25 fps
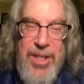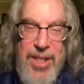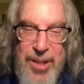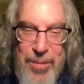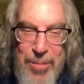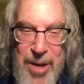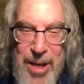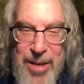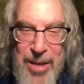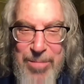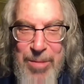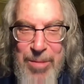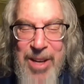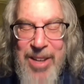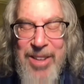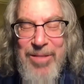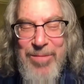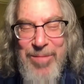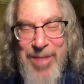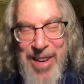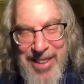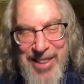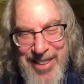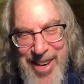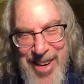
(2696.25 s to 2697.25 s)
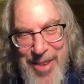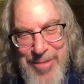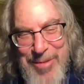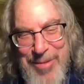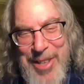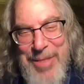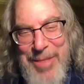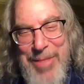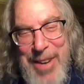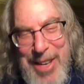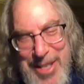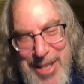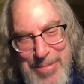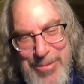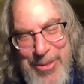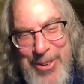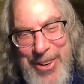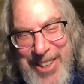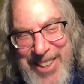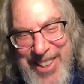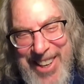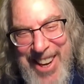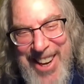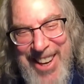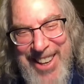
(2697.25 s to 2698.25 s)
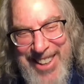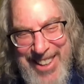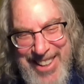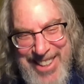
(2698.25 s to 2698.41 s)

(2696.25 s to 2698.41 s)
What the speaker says: the Montgomery bus boycott